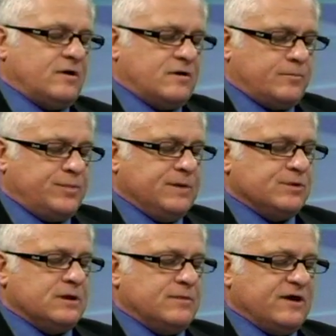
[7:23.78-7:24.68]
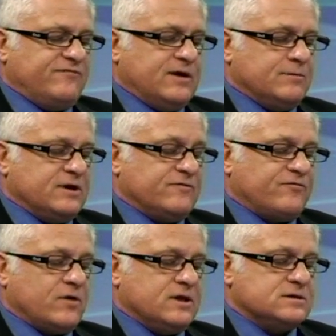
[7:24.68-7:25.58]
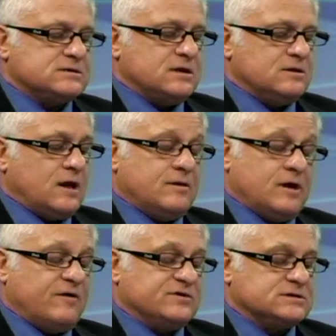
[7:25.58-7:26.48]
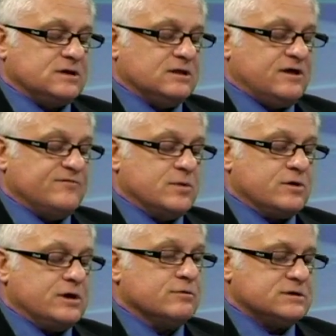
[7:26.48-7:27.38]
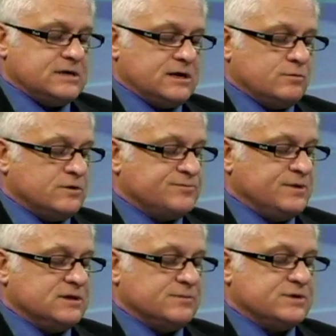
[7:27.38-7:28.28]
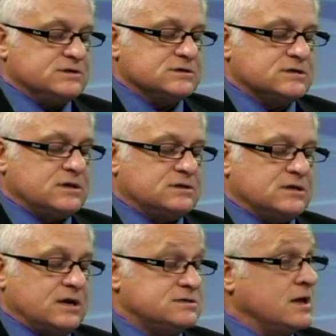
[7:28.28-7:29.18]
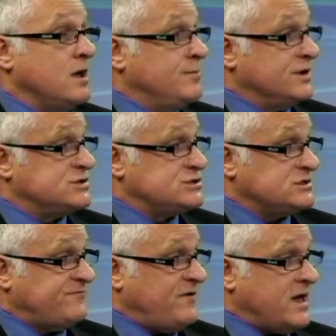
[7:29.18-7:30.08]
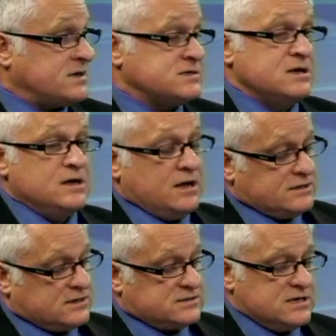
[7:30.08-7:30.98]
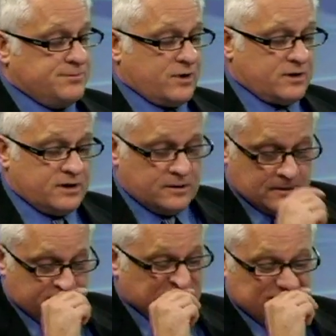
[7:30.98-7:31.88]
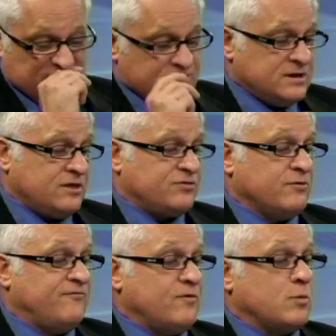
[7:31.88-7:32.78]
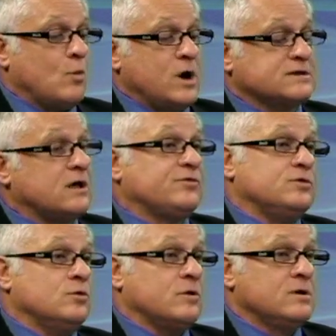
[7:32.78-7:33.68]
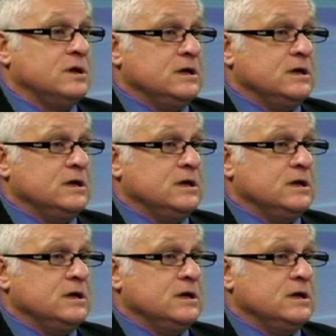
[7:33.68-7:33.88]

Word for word: uh, people in my family and friends, and I, obviously a lot of them are irritated with me in the position that, that I take. But it's just facts. I did a Tea Party a meeting the other day, and three or four of them walked out the door